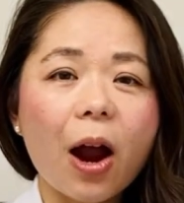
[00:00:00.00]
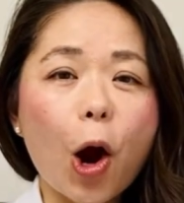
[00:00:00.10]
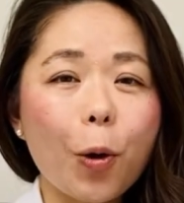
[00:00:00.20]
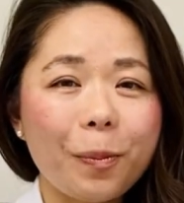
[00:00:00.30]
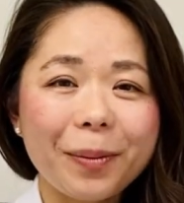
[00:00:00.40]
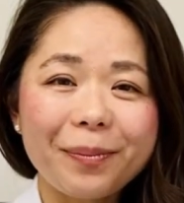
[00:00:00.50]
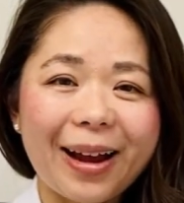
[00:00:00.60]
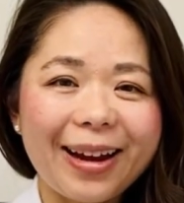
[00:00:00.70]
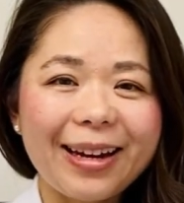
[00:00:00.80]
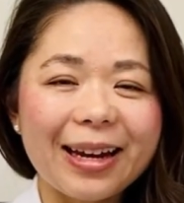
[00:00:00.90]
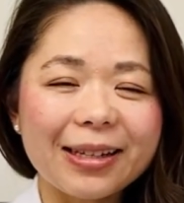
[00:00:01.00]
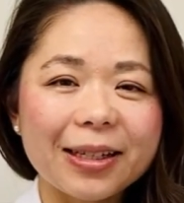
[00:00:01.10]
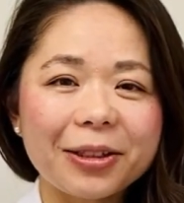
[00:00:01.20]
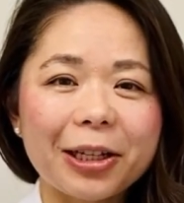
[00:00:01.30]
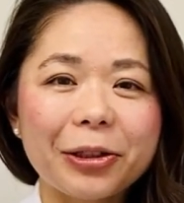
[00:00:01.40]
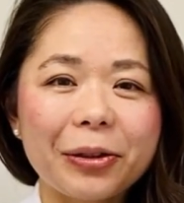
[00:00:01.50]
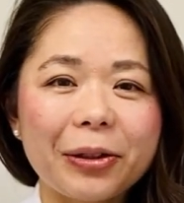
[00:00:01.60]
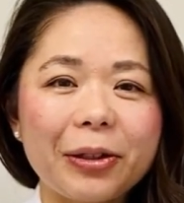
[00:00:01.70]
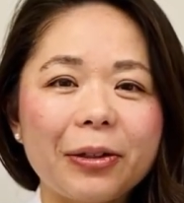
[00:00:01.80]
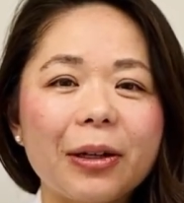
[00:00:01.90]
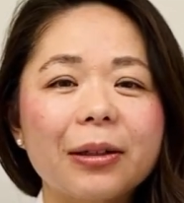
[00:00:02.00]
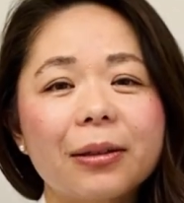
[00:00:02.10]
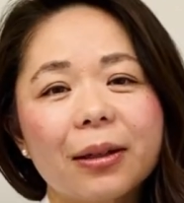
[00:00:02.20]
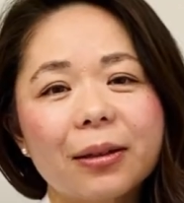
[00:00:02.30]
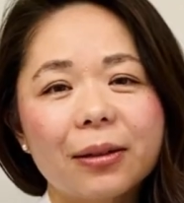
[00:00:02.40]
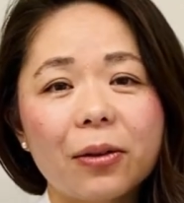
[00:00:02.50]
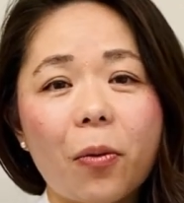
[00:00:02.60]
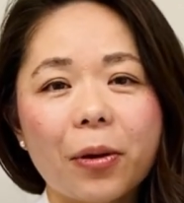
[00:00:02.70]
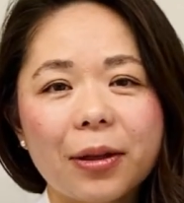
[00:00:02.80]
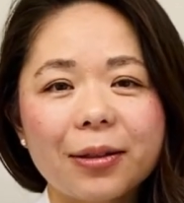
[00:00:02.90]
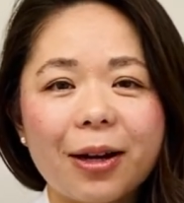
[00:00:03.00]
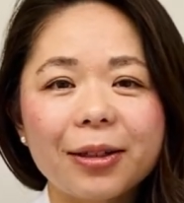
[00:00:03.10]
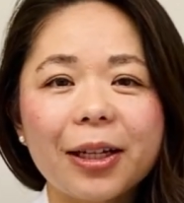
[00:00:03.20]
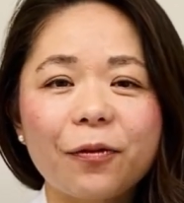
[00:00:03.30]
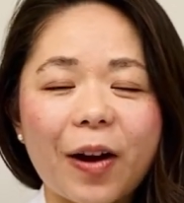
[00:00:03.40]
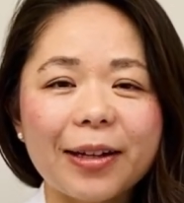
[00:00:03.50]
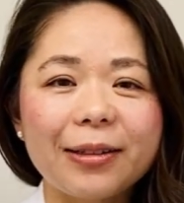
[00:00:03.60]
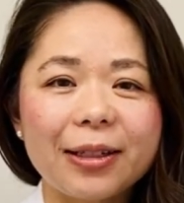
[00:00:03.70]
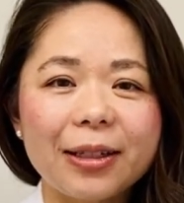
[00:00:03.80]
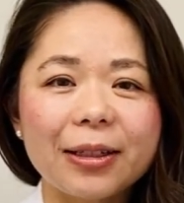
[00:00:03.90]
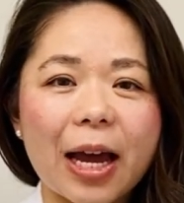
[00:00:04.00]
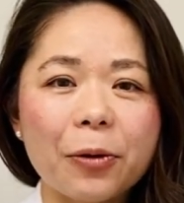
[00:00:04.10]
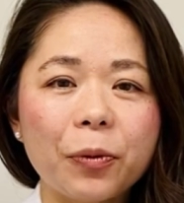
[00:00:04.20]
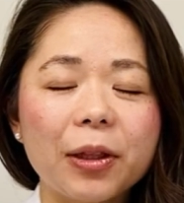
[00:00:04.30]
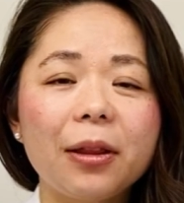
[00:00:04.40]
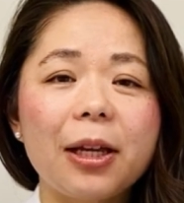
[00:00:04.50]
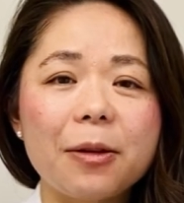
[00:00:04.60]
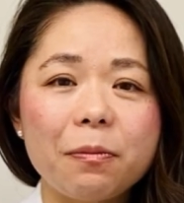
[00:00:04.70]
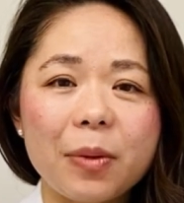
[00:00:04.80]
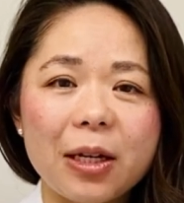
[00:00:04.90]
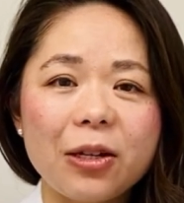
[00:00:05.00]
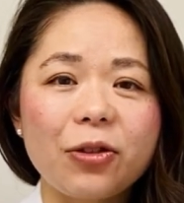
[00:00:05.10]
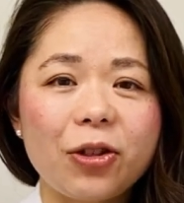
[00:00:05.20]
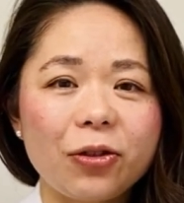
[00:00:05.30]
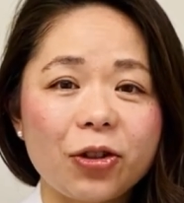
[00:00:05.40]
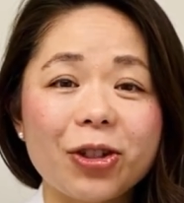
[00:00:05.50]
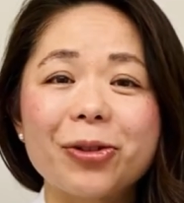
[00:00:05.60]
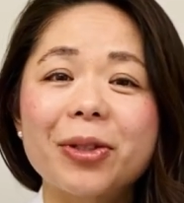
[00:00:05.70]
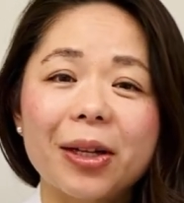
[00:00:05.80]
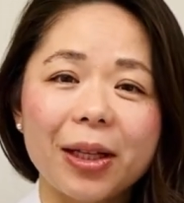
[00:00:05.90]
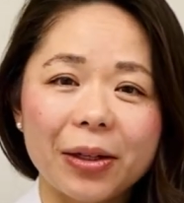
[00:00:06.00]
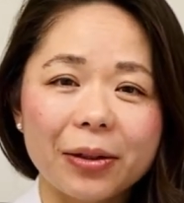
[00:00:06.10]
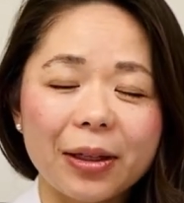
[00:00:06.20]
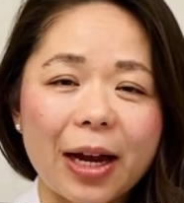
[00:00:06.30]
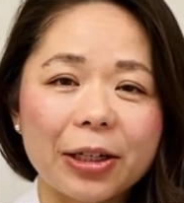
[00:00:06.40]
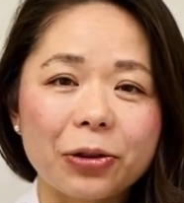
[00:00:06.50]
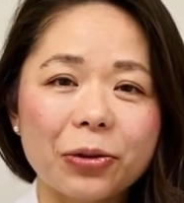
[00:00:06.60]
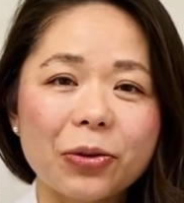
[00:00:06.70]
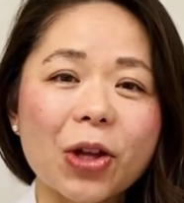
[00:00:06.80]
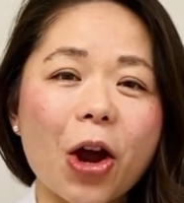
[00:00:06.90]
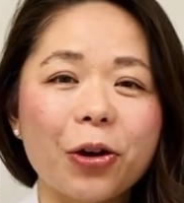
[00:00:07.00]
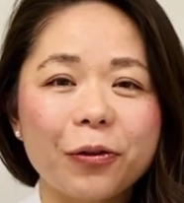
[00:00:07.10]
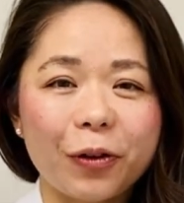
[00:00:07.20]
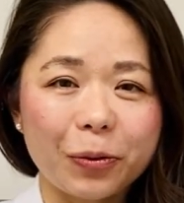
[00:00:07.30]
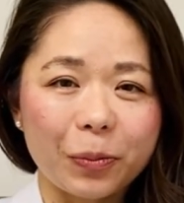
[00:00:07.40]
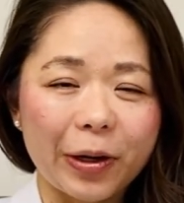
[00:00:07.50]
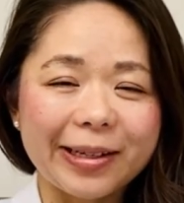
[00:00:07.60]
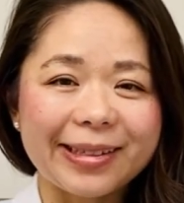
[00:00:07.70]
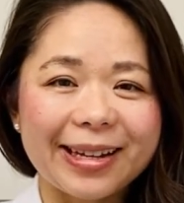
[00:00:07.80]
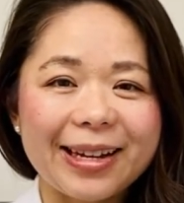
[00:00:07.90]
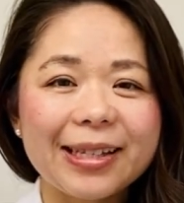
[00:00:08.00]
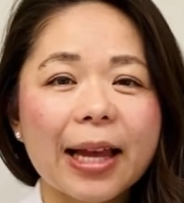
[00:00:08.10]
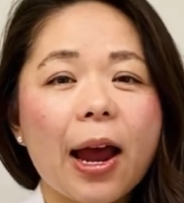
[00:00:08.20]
Open bite is another orthodontic finding that would lead me to choose clear aligners over braces.